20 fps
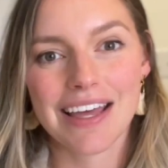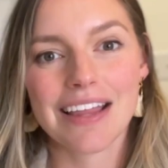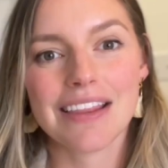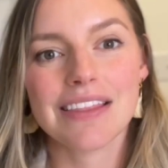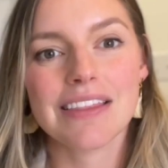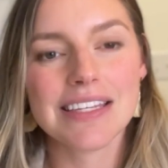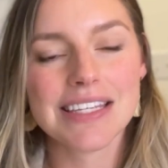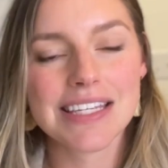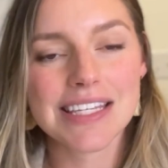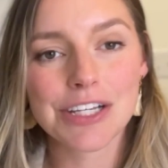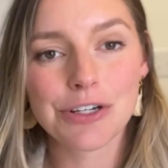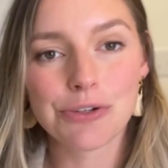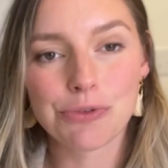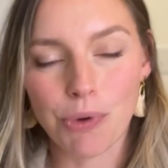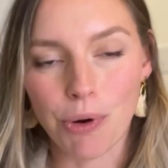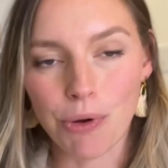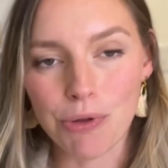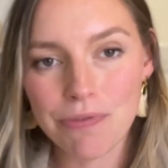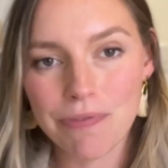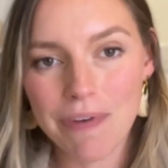This is a
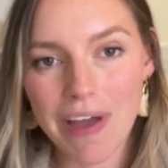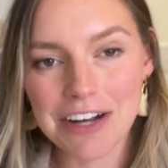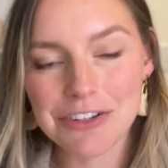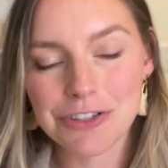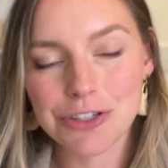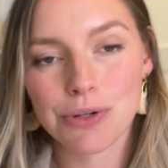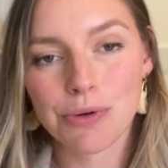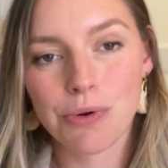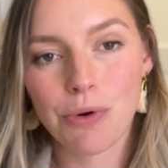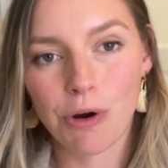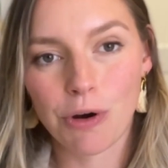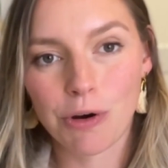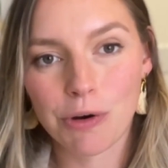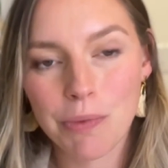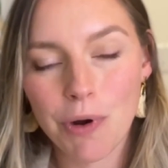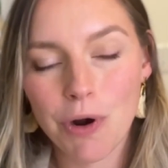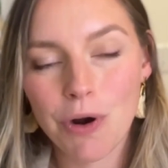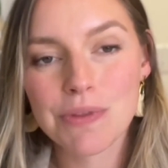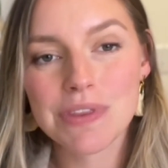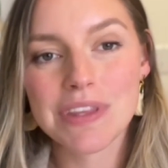growth factor
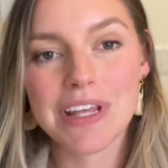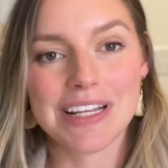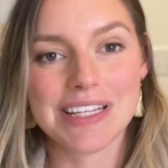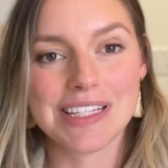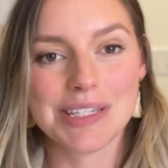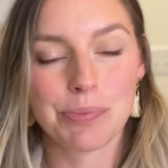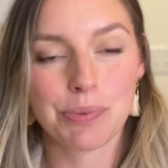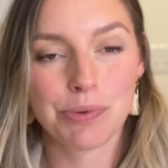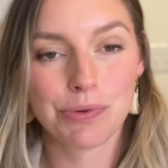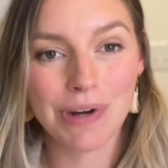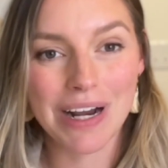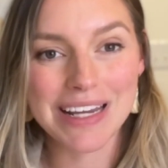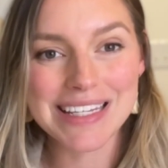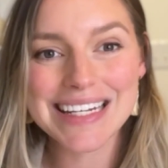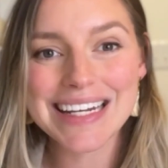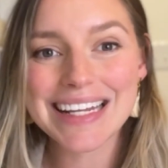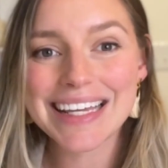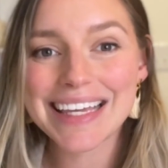hormone that is present in